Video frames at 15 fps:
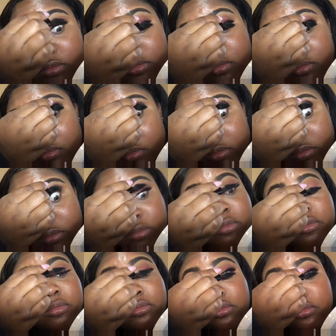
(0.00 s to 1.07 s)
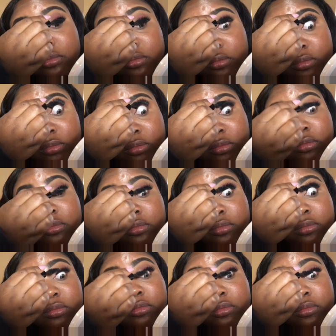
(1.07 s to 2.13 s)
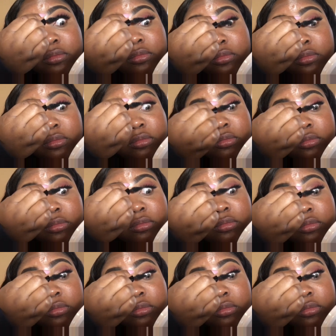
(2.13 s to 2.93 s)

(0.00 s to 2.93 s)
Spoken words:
Makeup Forever mascara instead.